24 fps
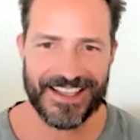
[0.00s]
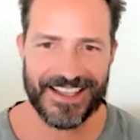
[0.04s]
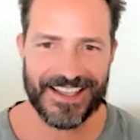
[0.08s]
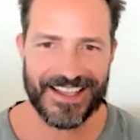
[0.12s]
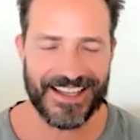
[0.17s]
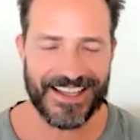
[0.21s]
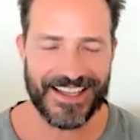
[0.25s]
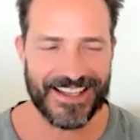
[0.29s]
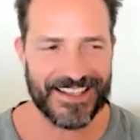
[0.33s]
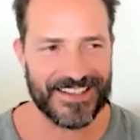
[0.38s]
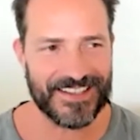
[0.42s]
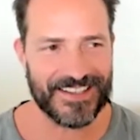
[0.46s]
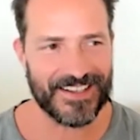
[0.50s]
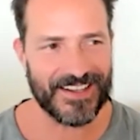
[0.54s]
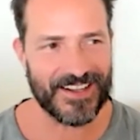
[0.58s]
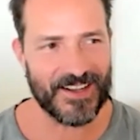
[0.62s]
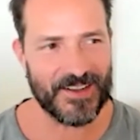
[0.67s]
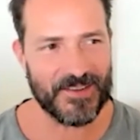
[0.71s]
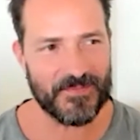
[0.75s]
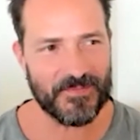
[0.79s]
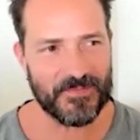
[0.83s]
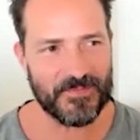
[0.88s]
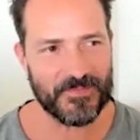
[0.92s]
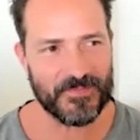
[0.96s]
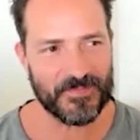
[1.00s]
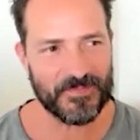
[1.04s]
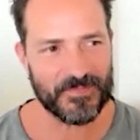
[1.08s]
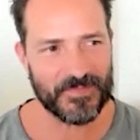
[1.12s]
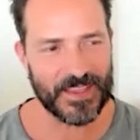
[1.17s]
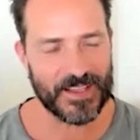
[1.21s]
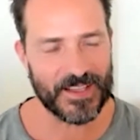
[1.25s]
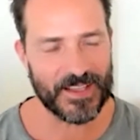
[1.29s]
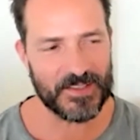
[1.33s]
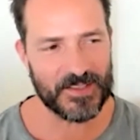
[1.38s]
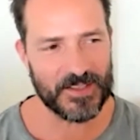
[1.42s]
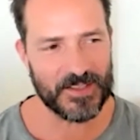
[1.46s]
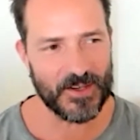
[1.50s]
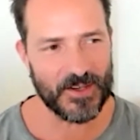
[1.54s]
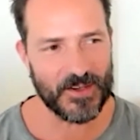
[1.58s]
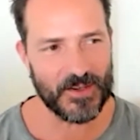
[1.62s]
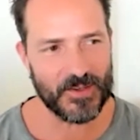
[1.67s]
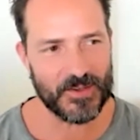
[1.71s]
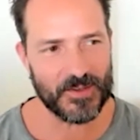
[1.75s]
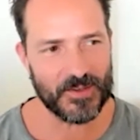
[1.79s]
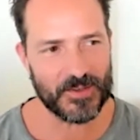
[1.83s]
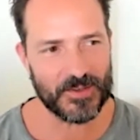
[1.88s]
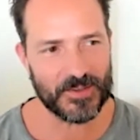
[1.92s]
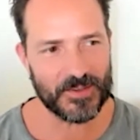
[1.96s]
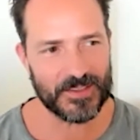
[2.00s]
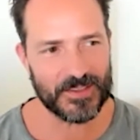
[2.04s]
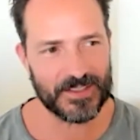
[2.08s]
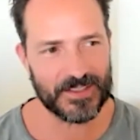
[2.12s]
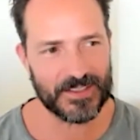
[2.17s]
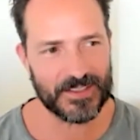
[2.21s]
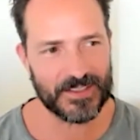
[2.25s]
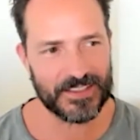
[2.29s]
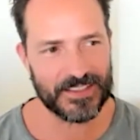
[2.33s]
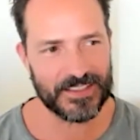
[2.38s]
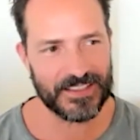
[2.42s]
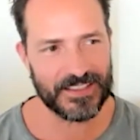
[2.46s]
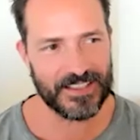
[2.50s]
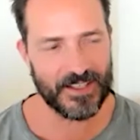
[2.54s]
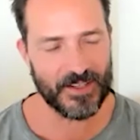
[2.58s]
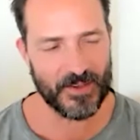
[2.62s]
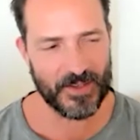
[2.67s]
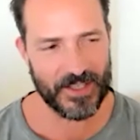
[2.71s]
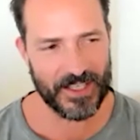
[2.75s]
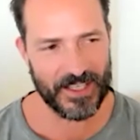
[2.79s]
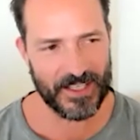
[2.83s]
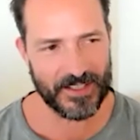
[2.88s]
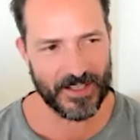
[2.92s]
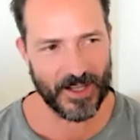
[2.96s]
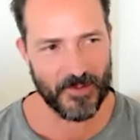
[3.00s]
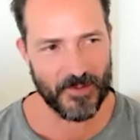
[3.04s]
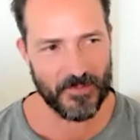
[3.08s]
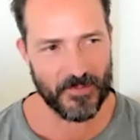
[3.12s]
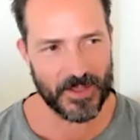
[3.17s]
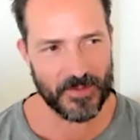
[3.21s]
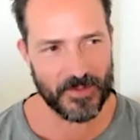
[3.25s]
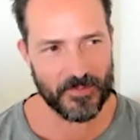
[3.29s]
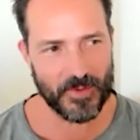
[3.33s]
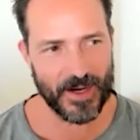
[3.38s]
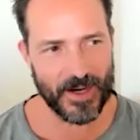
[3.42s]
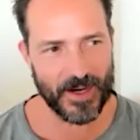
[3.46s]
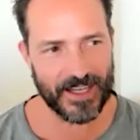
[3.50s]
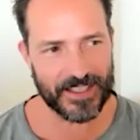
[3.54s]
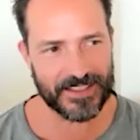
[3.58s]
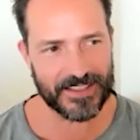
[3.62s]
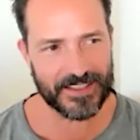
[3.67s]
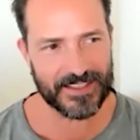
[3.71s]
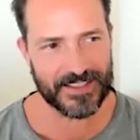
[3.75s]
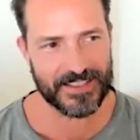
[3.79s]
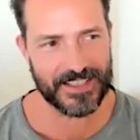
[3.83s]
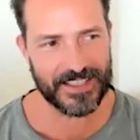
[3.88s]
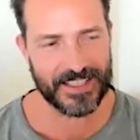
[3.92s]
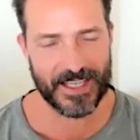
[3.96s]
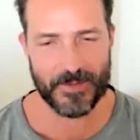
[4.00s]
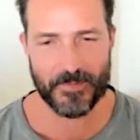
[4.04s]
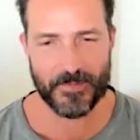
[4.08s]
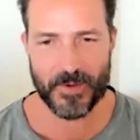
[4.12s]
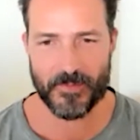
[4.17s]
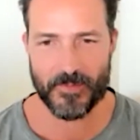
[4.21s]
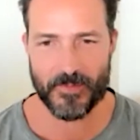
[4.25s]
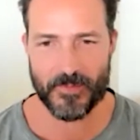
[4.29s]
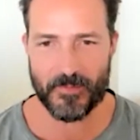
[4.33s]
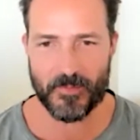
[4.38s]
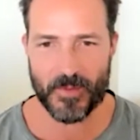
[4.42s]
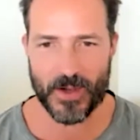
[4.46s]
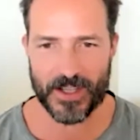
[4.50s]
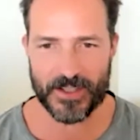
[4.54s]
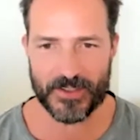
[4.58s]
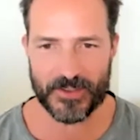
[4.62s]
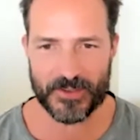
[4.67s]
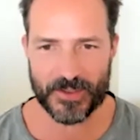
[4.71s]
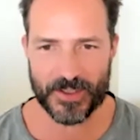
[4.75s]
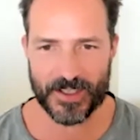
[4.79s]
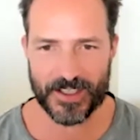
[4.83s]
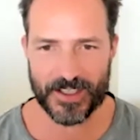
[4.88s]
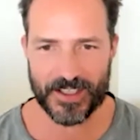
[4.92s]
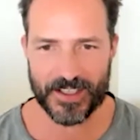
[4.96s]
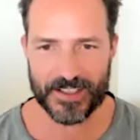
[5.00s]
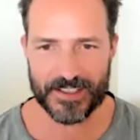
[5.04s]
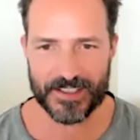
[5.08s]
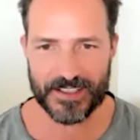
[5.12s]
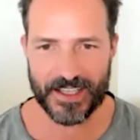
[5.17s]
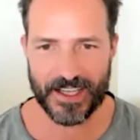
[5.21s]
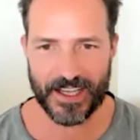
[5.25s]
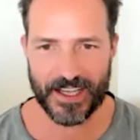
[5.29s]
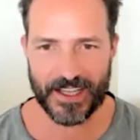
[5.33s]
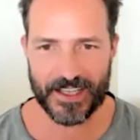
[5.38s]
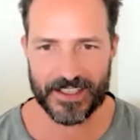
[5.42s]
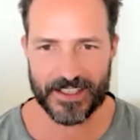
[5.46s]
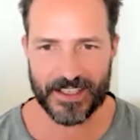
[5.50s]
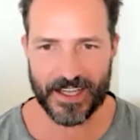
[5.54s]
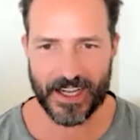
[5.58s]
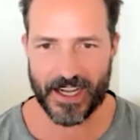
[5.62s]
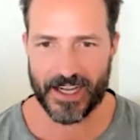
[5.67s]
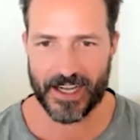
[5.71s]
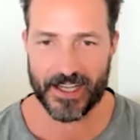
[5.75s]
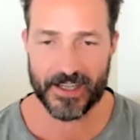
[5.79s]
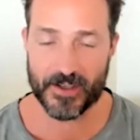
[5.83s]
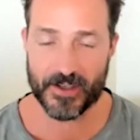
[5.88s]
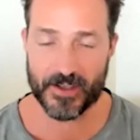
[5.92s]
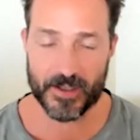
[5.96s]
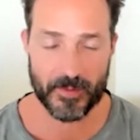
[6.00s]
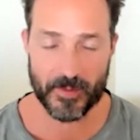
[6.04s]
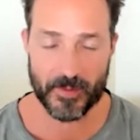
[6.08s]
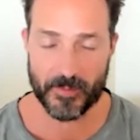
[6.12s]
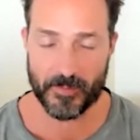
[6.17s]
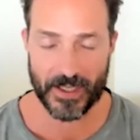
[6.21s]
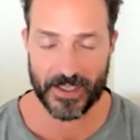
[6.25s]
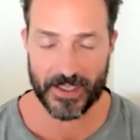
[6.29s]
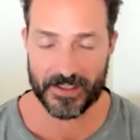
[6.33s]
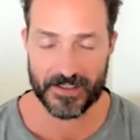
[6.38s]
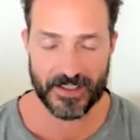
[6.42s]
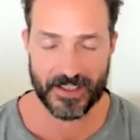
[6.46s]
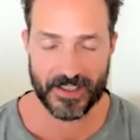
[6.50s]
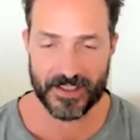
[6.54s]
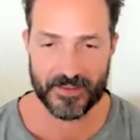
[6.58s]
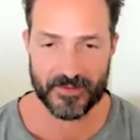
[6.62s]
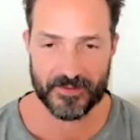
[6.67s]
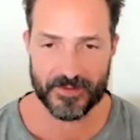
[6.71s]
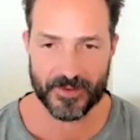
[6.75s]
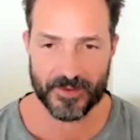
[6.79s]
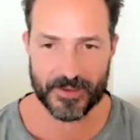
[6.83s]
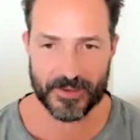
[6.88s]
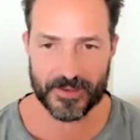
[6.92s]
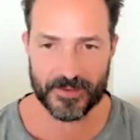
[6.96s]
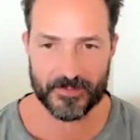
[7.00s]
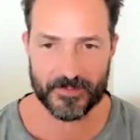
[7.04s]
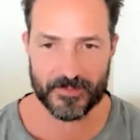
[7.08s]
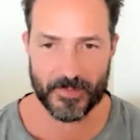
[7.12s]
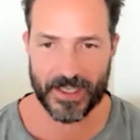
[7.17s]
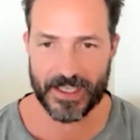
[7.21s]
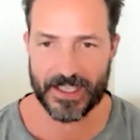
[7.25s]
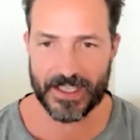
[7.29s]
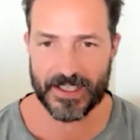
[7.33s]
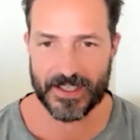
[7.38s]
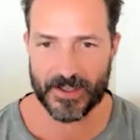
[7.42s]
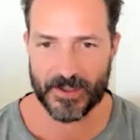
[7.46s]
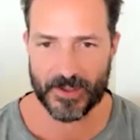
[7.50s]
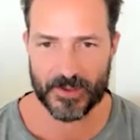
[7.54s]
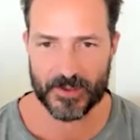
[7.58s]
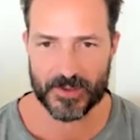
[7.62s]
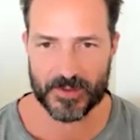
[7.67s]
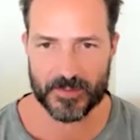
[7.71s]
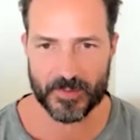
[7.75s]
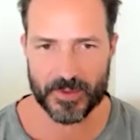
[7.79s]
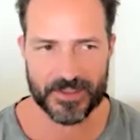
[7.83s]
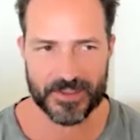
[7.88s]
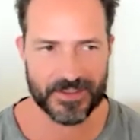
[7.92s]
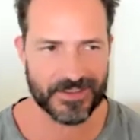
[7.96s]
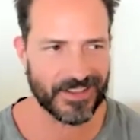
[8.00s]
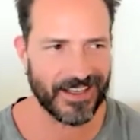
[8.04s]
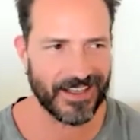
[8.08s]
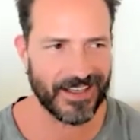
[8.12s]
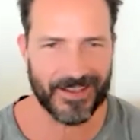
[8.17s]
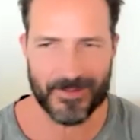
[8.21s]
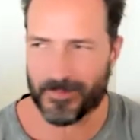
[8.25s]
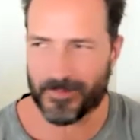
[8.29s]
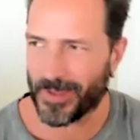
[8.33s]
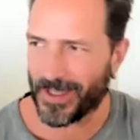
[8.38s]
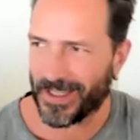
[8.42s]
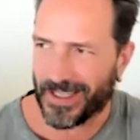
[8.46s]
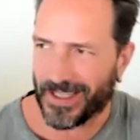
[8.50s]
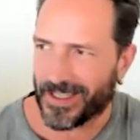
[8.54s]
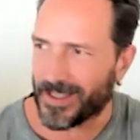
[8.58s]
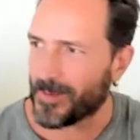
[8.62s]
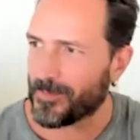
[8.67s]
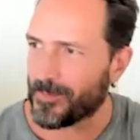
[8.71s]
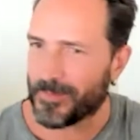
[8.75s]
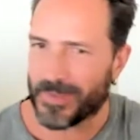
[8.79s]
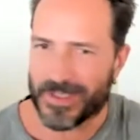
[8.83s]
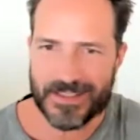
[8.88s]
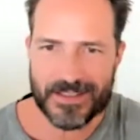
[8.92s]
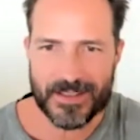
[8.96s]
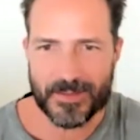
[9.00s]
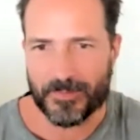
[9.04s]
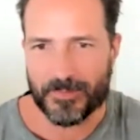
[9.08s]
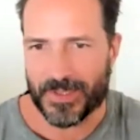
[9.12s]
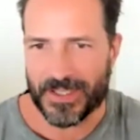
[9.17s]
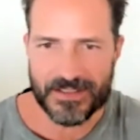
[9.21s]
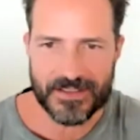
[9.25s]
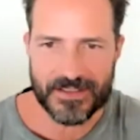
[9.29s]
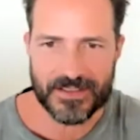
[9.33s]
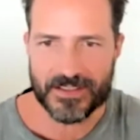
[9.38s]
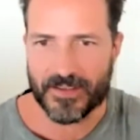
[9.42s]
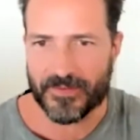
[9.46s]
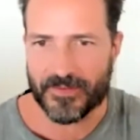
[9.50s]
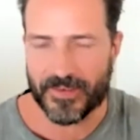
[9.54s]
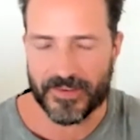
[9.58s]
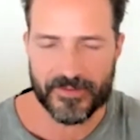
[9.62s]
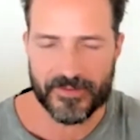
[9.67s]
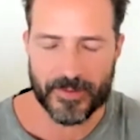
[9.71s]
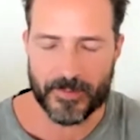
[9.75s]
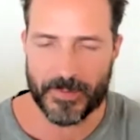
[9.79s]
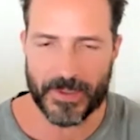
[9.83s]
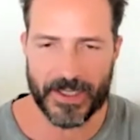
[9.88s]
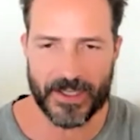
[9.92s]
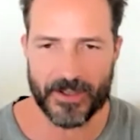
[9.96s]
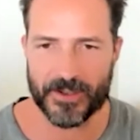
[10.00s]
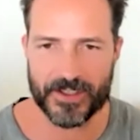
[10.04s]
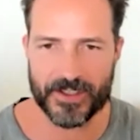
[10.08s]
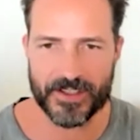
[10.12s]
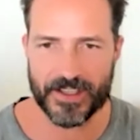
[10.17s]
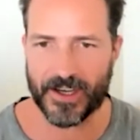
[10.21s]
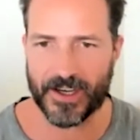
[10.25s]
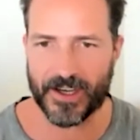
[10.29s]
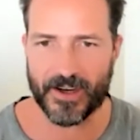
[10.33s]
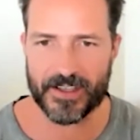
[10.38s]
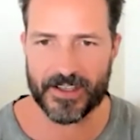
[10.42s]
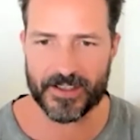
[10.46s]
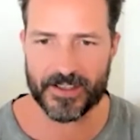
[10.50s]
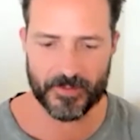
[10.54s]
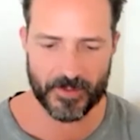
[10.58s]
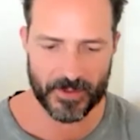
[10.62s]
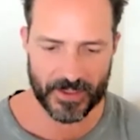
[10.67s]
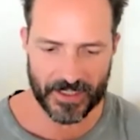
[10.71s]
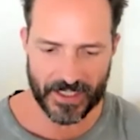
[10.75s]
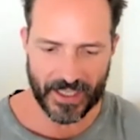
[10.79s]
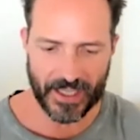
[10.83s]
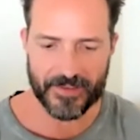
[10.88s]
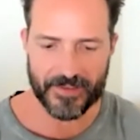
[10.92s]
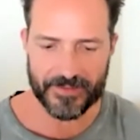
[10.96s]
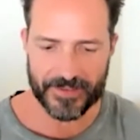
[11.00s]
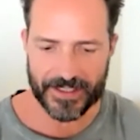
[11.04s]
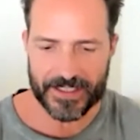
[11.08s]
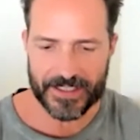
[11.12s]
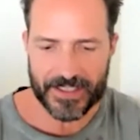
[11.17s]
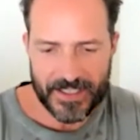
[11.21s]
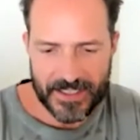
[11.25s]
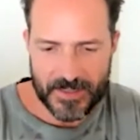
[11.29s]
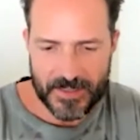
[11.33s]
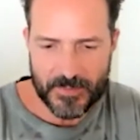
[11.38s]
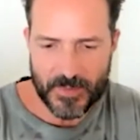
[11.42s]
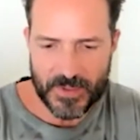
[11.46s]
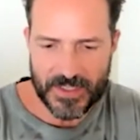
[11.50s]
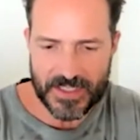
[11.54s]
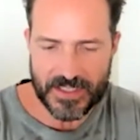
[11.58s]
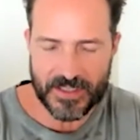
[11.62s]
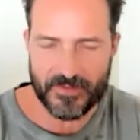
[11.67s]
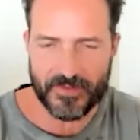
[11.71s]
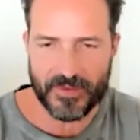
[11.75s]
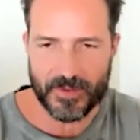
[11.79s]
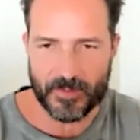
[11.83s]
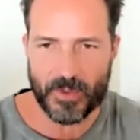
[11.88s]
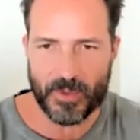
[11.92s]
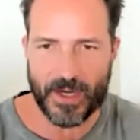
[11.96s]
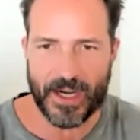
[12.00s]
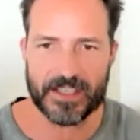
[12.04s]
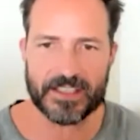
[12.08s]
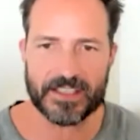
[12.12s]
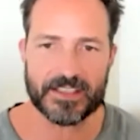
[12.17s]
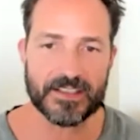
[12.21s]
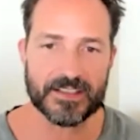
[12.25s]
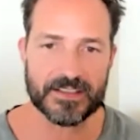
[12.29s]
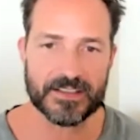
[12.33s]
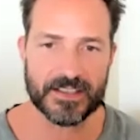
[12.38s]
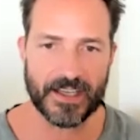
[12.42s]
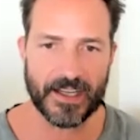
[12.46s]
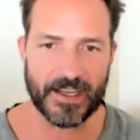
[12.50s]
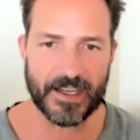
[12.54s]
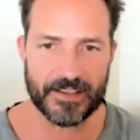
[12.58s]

And so he taught me the practice. He gave me my mantra, and I had already been meditating for many years, but just kind of picking up bits and pieces of it from here and there. I didn't really have like a specific practice.